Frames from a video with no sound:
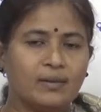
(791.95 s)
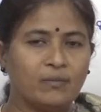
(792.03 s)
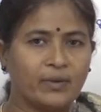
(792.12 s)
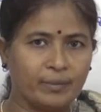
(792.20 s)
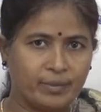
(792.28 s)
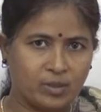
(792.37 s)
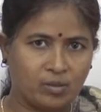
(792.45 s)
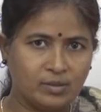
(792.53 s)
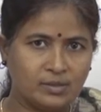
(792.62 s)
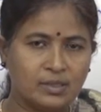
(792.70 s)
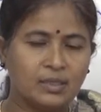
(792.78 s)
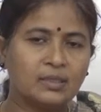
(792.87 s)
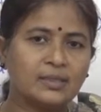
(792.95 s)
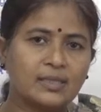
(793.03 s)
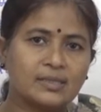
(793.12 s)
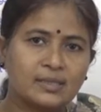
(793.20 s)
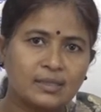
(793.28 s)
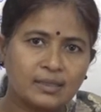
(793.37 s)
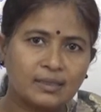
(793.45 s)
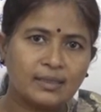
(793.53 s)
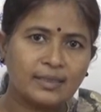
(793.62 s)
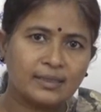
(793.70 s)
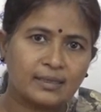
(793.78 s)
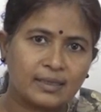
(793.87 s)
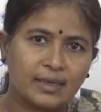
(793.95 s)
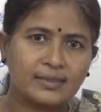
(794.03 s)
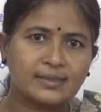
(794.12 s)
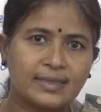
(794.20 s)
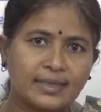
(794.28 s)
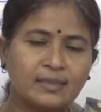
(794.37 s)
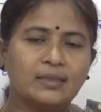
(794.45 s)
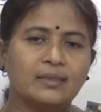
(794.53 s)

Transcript: Why? Because that circle indicates that